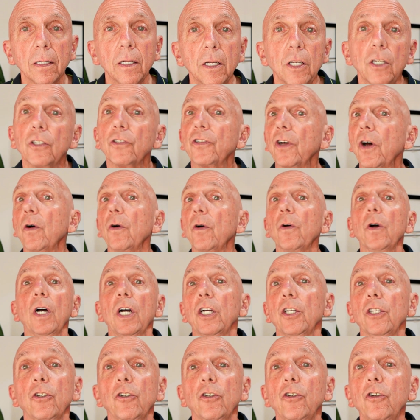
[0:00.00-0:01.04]
So
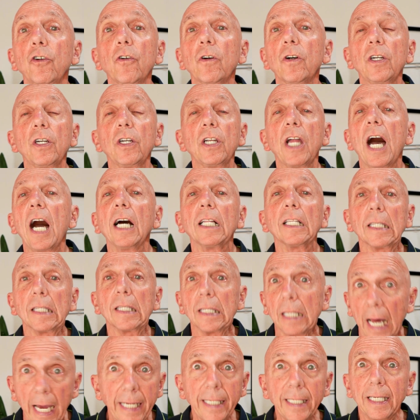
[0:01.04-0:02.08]
you're not
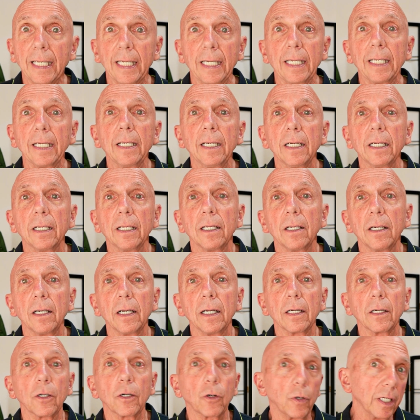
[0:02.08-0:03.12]
liking
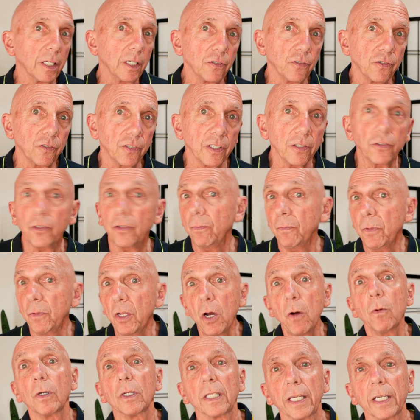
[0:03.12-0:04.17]
criticism. No
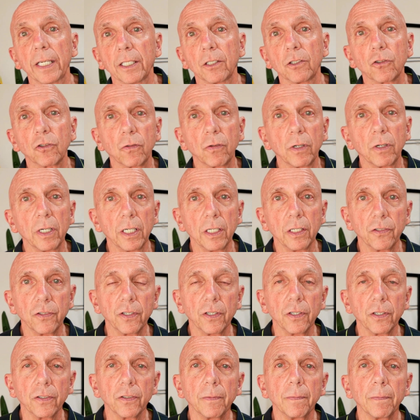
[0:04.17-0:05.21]
one likes
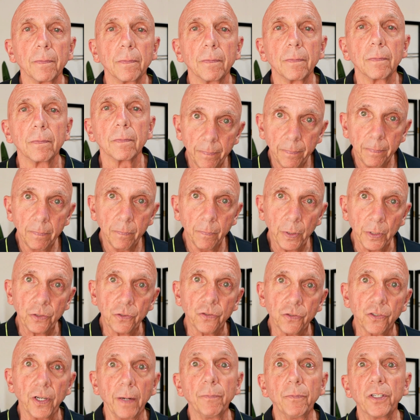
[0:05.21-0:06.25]
criticism. But
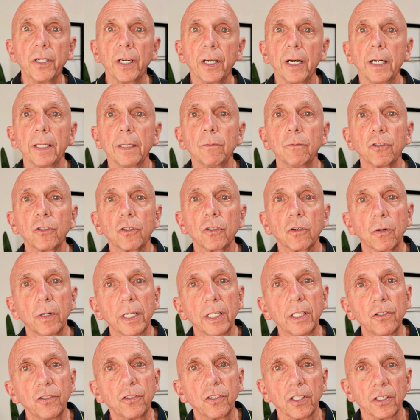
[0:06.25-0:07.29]
sometimes
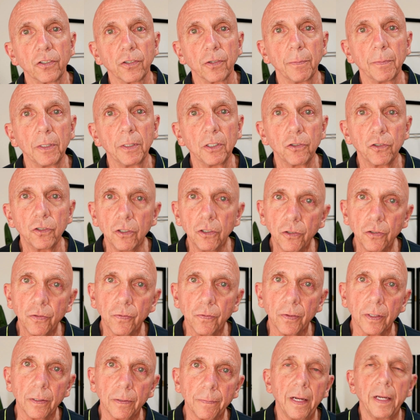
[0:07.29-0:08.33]
criticism is
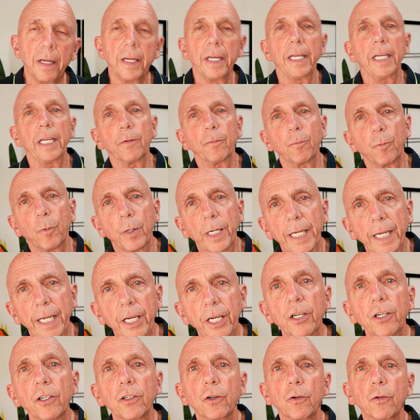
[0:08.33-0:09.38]
useful. If we
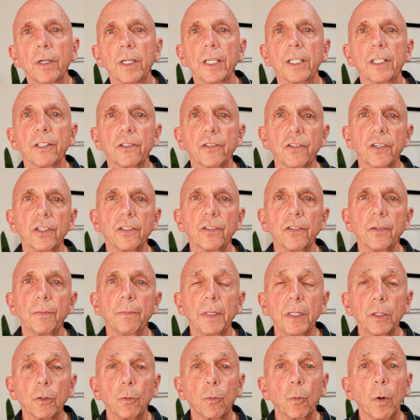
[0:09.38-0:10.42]
hear criticism
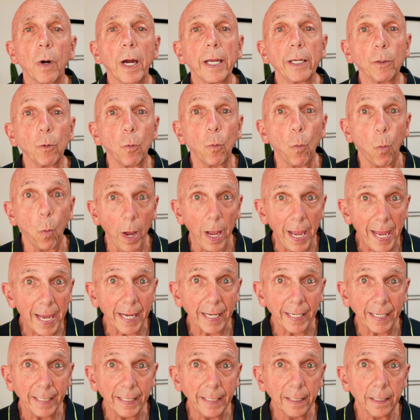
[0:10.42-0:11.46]
in the right
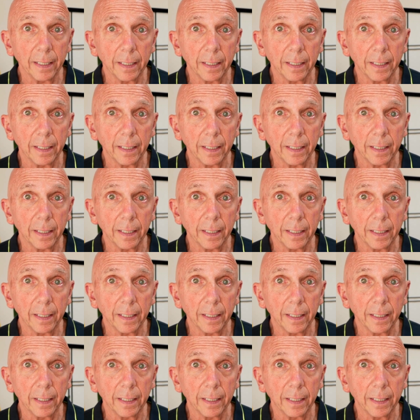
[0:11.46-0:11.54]
way,